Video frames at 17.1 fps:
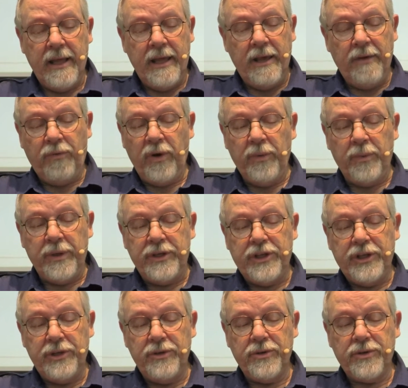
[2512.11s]
if we would
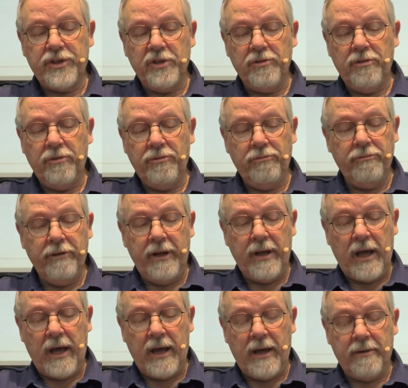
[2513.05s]
choose to
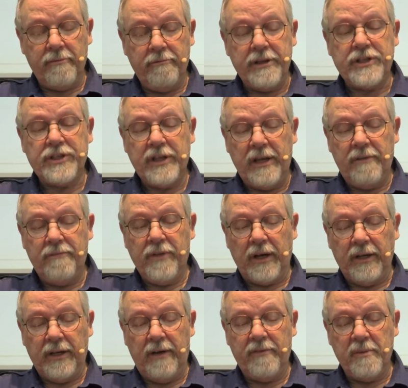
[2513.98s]
re, uh, receive
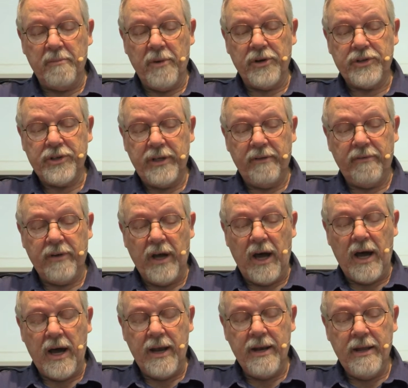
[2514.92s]
the love and mercy of
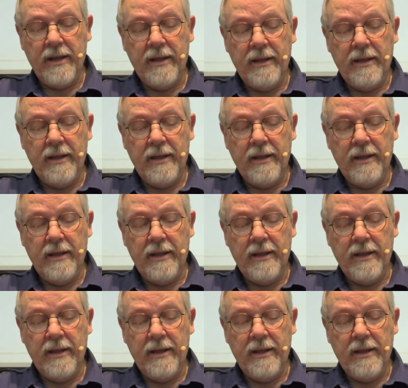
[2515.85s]
God.